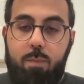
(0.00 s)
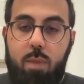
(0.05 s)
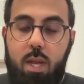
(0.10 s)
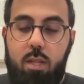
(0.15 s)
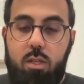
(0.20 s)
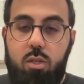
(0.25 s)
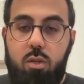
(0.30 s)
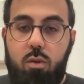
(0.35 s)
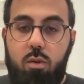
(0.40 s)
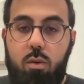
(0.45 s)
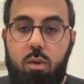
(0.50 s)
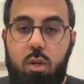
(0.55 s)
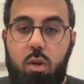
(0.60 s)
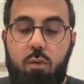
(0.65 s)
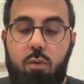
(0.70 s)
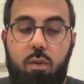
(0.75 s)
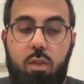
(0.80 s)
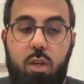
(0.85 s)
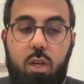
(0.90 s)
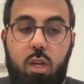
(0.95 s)
And so, you
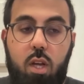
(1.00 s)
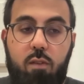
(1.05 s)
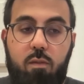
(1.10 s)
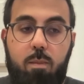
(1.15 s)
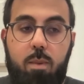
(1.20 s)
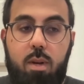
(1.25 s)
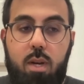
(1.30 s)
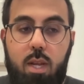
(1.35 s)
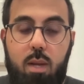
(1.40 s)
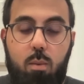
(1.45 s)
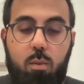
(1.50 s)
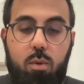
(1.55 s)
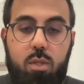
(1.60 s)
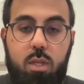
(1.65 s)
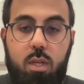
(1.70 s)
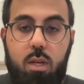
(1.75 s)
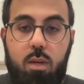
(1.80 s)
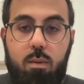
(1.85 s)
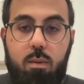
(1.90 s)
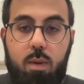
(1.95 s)
know, for the government, it
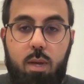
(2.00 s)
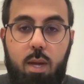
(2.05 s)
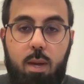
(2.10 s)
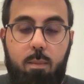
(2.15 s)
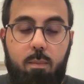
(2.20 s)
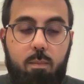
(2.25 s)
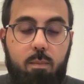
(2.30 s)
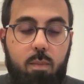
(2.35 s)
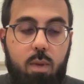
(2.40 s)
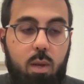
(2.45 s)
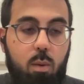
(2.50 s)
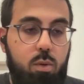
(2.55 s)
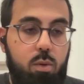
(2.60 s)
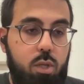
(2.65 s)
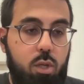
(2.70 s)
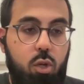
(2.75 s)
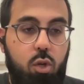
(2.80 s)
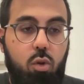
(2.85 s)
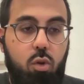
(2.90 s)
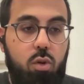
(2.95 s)
was a um, it was
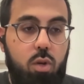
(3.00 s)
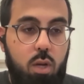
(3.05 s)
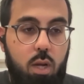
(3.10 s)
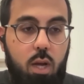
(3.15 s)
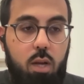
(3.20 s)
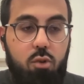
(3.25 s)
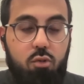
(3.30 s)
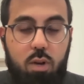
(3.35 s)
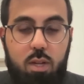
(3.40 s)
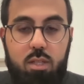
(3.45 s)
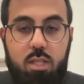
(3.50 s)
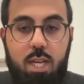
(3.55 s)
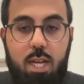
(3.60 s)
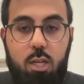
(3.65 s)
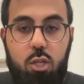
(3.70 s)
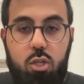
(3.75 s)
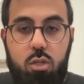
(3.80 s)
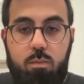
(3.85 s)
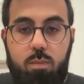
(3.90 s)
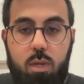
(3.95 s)
a good
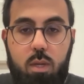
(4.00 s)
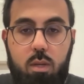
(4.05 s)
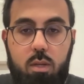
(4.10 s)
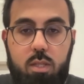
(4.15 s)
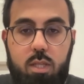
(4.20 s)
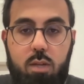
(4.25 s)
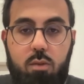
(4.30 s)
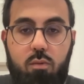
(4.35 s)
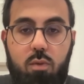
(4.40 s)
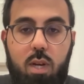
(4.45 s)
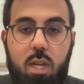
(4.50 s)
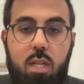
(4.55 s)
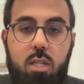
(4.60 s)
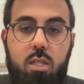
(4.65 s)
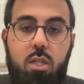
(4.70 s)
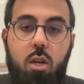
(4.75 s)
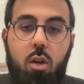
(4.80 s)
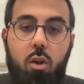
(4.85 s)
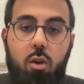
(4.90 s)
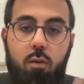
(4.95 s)
transaction because it
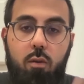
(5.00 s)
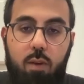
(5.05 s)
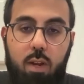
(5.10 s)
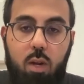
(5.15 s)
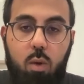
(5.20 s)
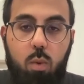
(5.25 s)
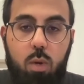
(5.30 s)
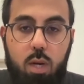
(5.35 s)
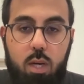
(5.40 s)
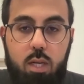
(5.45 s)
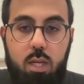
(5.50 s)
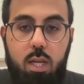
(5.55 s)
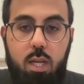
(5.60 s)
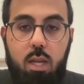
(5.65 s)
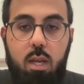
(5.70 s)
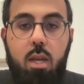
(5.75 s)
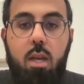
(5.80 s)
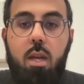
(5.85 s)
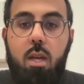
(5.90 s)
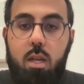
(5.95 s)
released a lot of
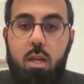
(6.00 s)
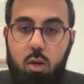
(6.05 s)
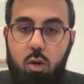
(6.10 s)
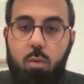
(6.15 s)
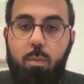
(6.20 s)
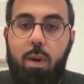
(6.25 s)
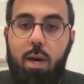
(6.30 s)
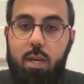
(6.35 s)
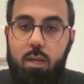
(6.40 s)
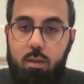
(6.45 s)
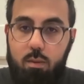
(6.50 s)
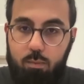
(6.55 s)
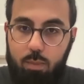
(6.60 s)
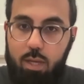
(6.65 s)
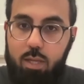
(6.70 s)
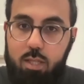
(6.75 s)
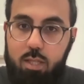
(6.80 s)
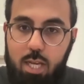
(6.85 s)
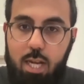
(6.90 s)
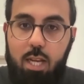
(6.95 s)
liquidity, you know, by
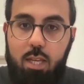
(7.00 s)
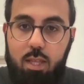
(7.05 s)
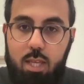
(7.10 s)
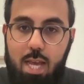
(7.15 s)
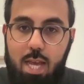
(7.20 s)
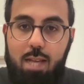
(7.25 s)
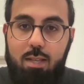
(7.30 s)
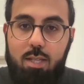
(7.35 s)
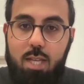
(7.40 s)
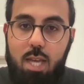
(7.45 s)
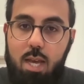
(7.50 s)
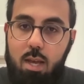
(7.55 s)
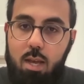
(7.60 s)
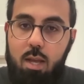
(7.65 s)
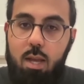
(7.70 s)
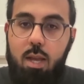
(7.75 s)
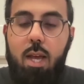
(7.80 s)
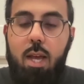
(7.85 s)
by selling the asset